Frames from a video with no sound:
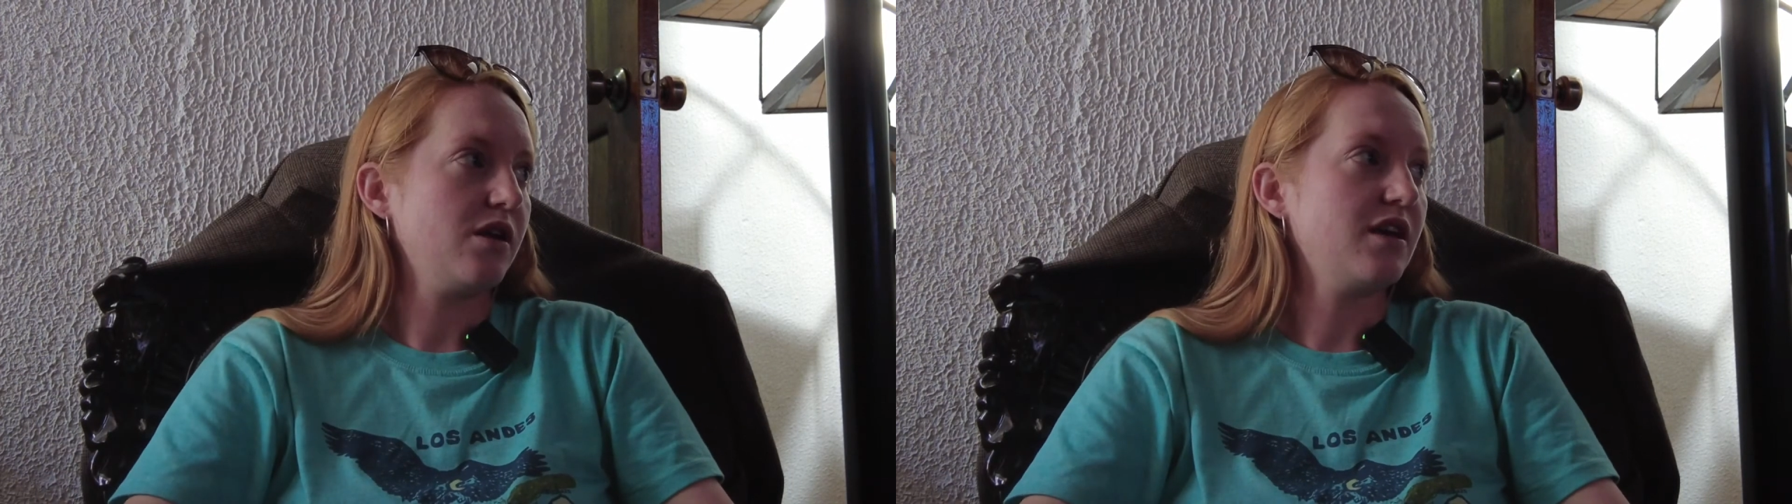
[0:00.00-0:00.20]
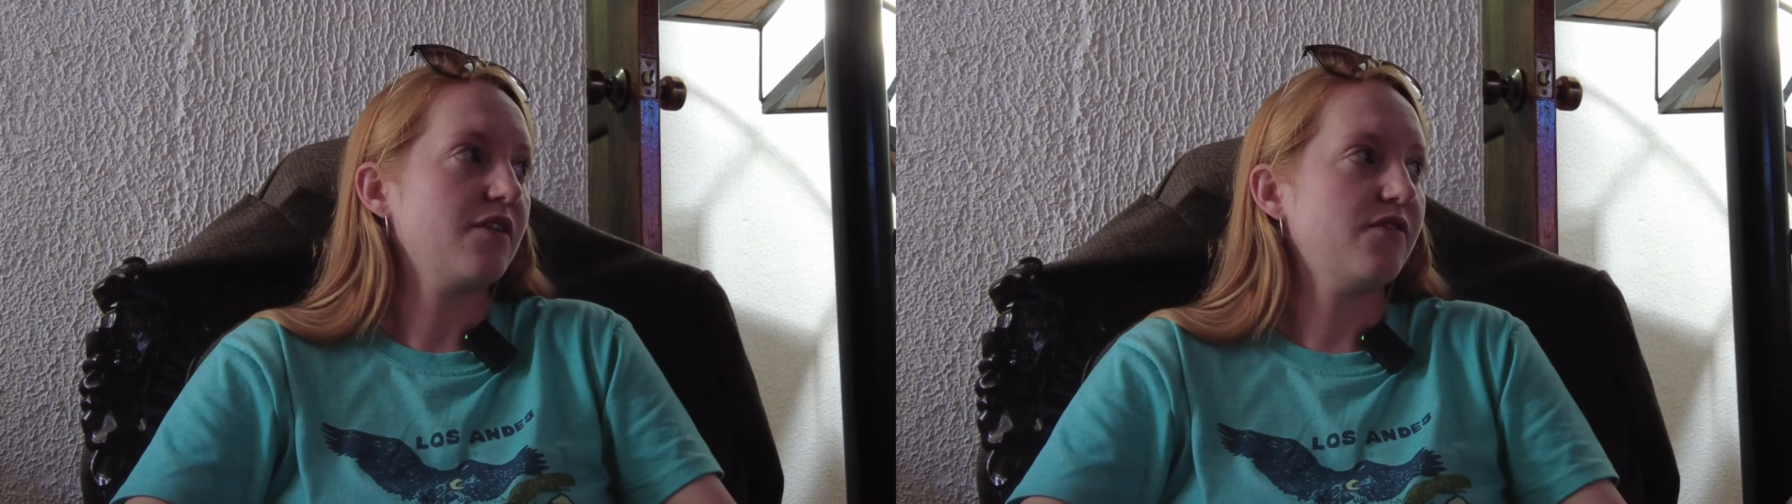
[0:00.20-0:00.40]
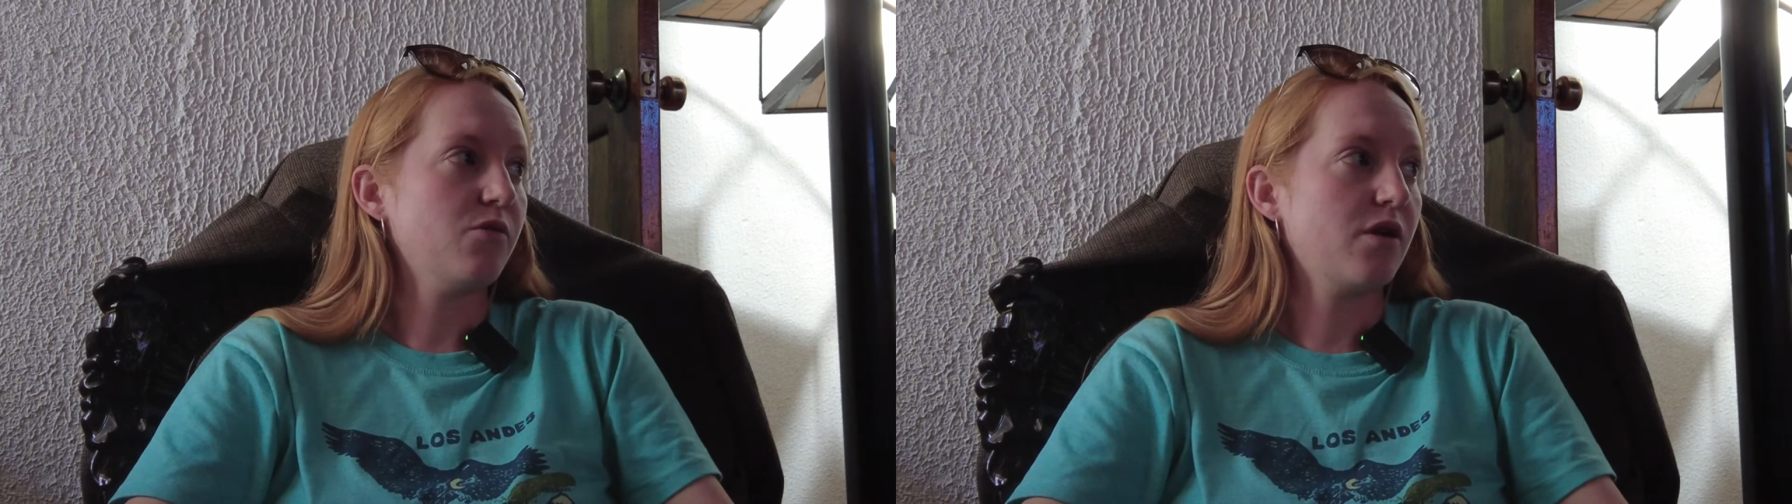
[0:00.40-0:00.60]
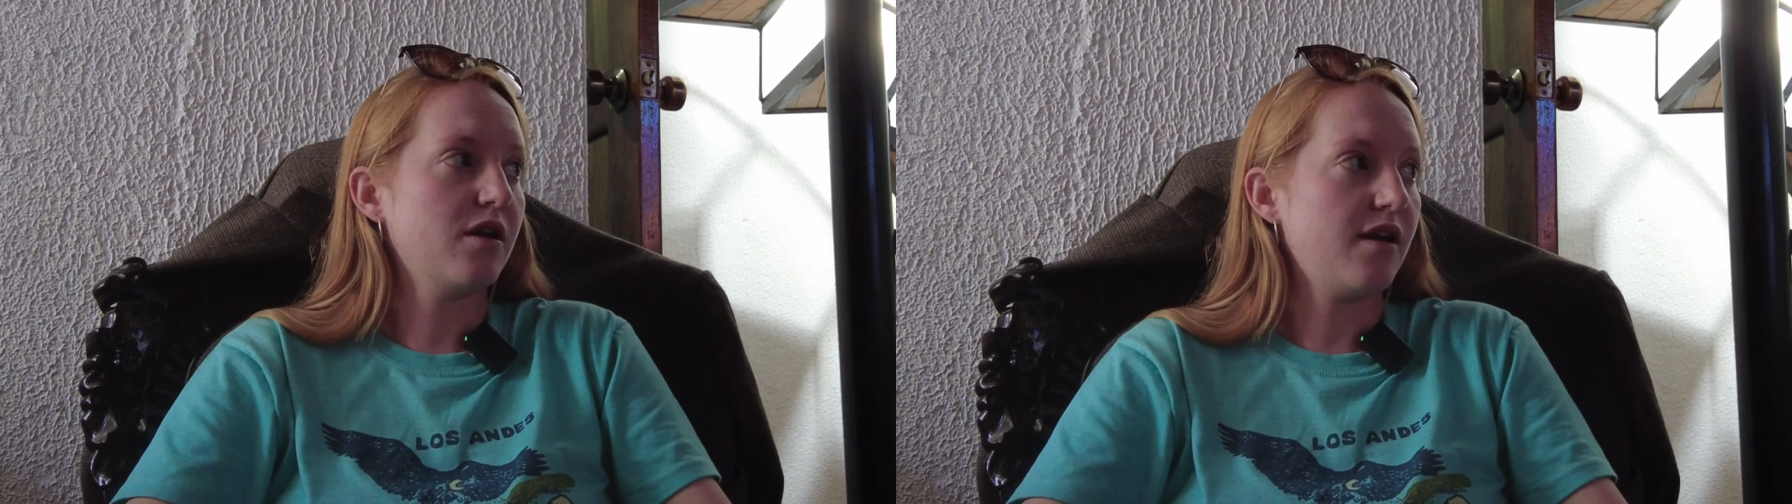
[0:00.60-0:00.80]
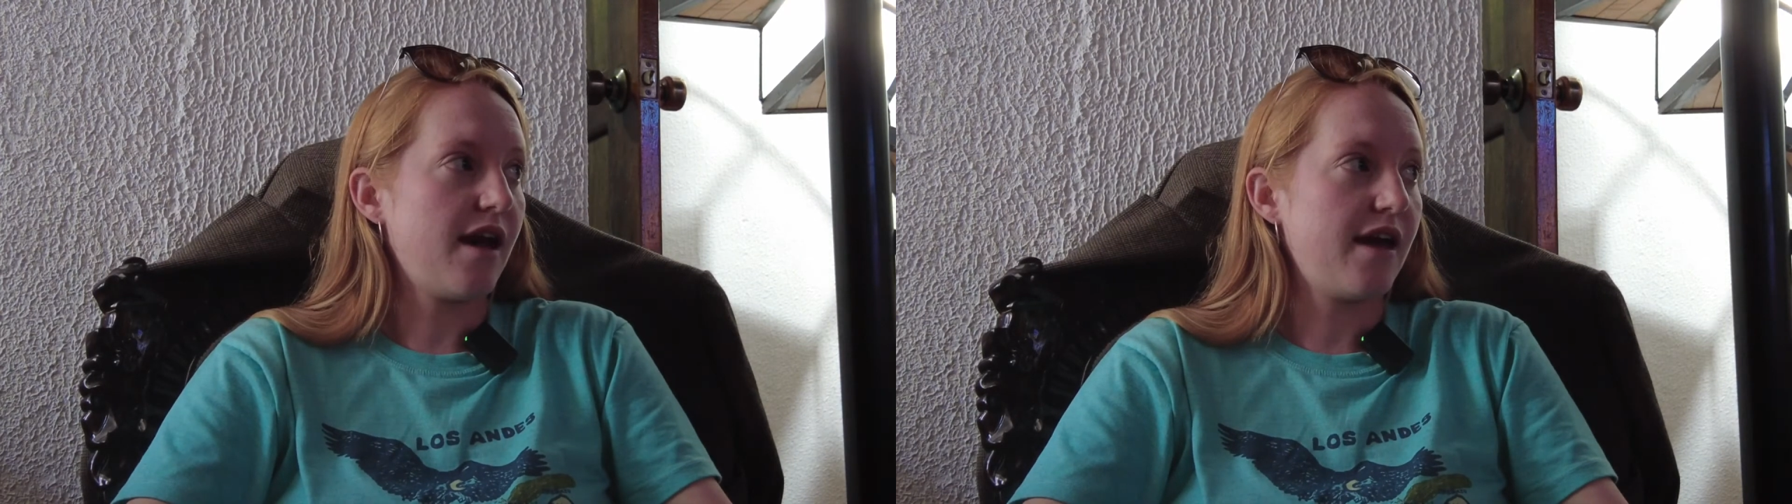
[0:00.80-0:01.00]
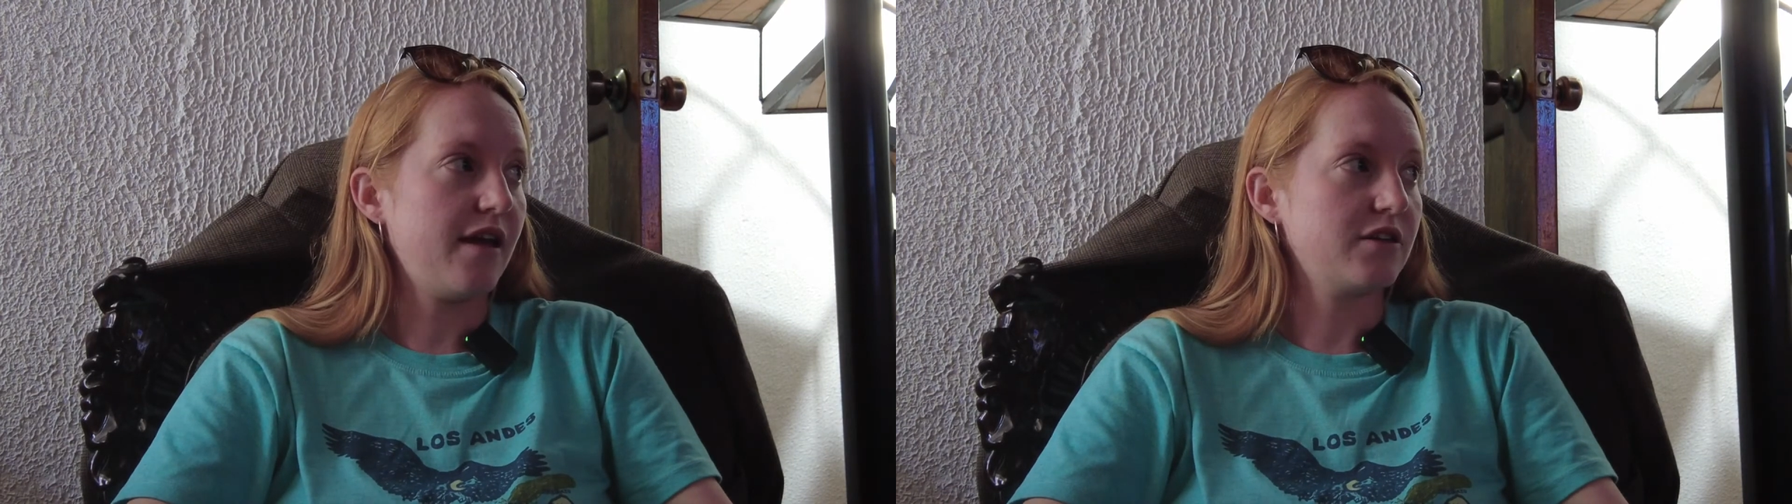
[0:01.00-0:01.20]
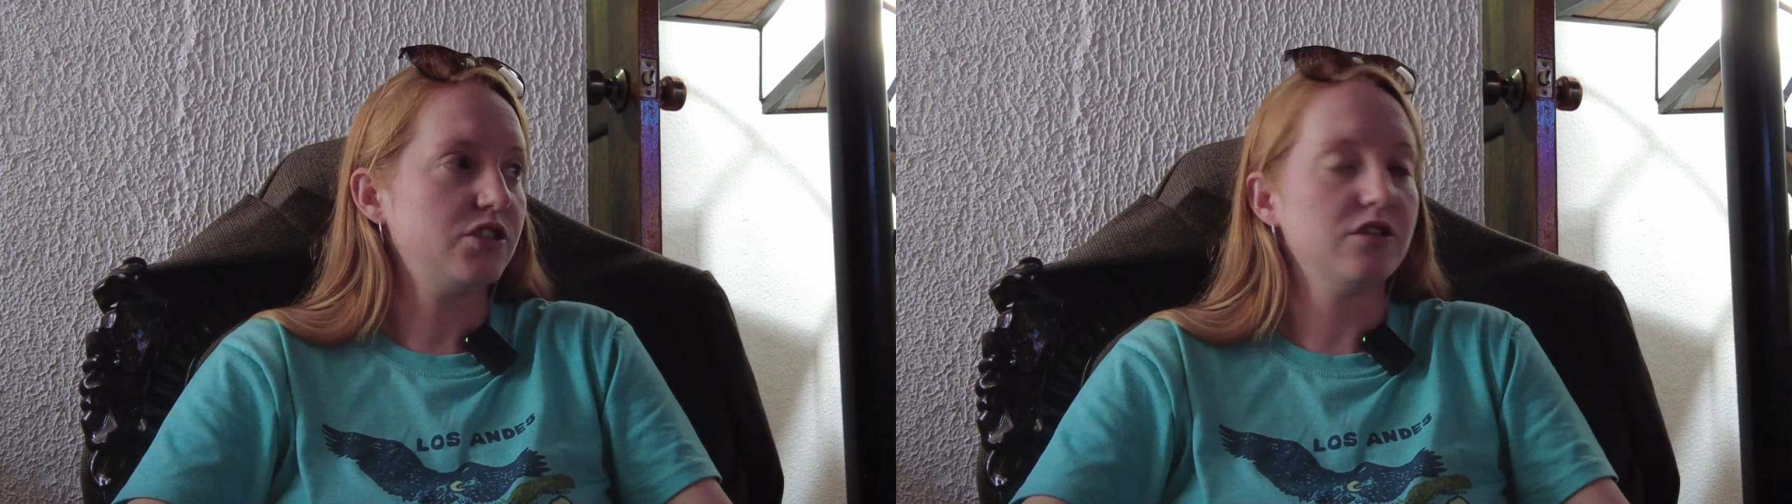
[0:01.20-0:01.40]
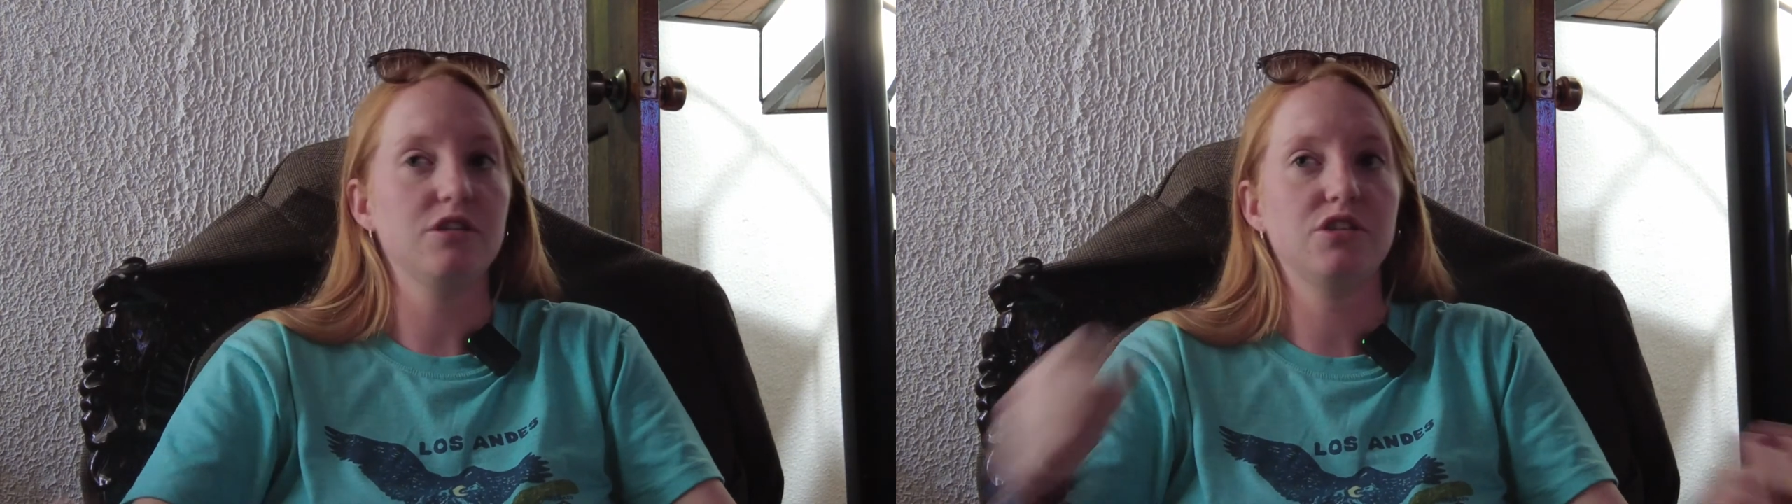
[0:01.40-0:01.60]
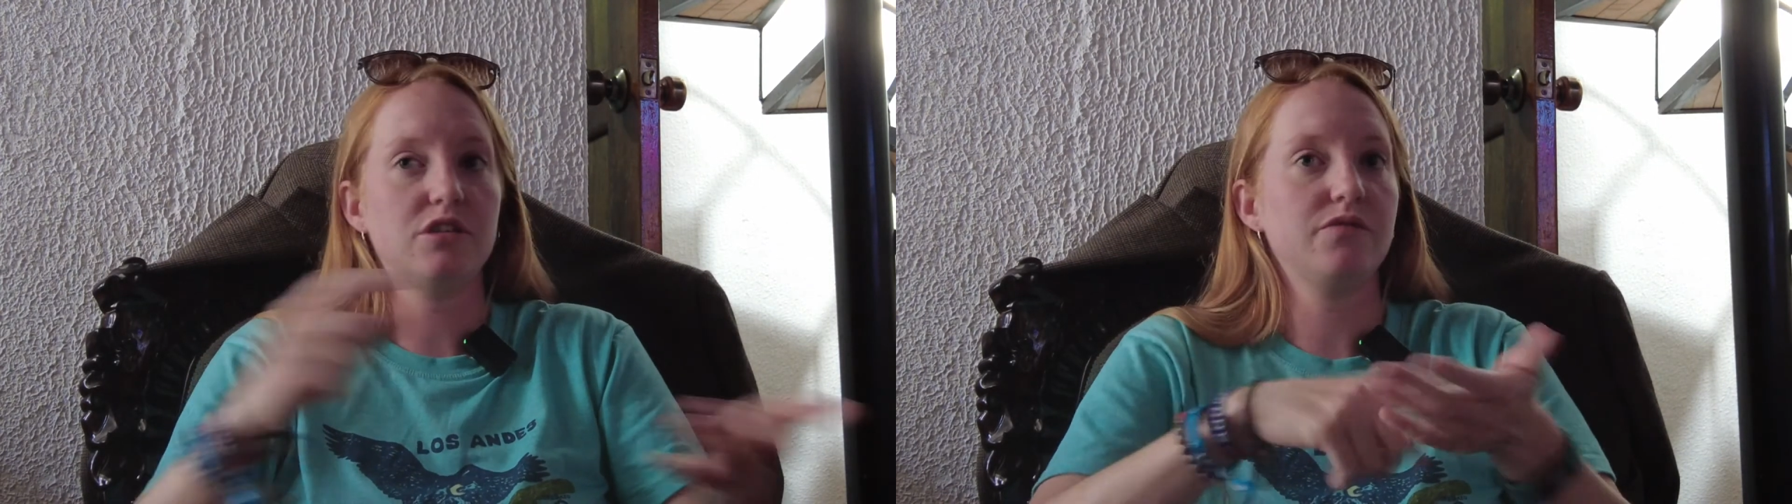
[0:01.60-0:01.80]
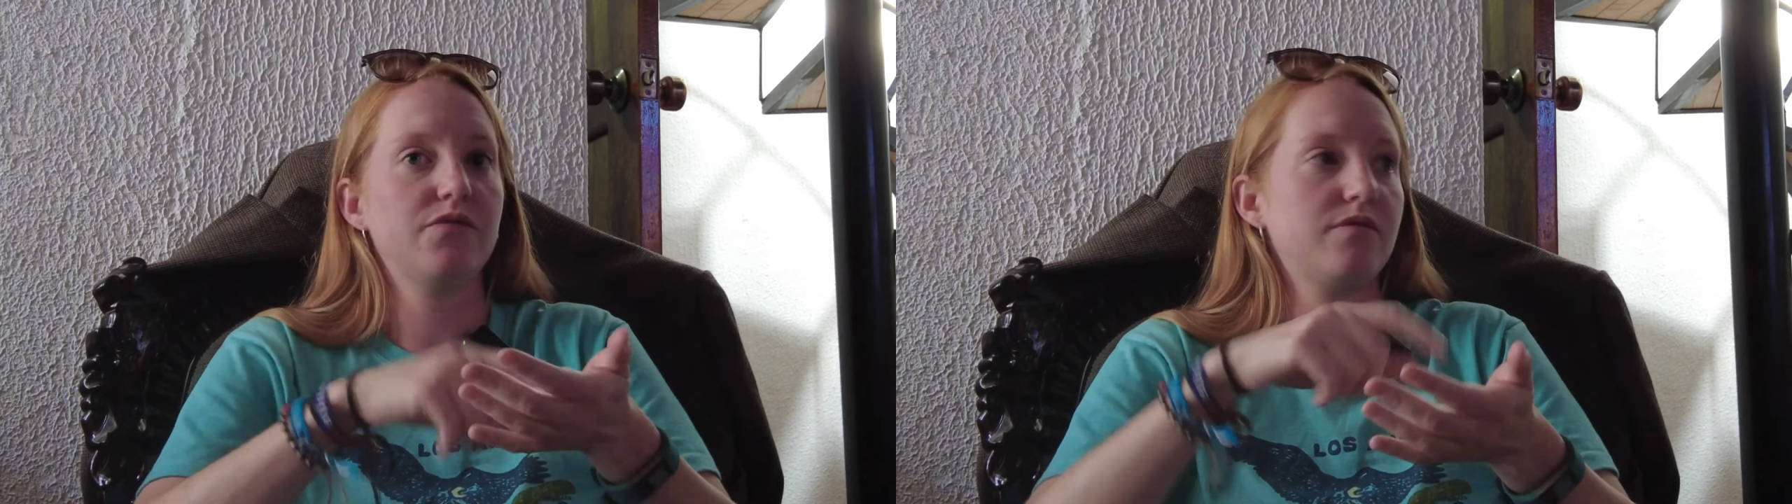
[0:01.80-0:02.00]
Like if he wanted to add extra, he should
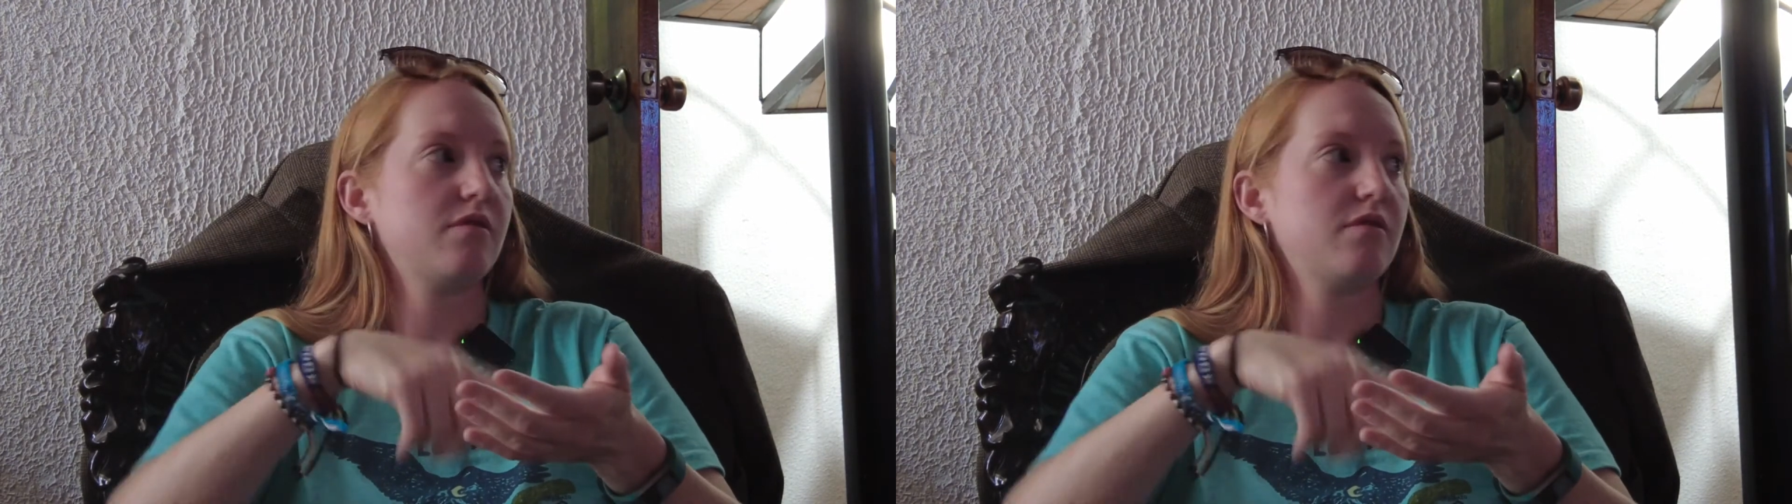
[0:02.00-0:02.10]
have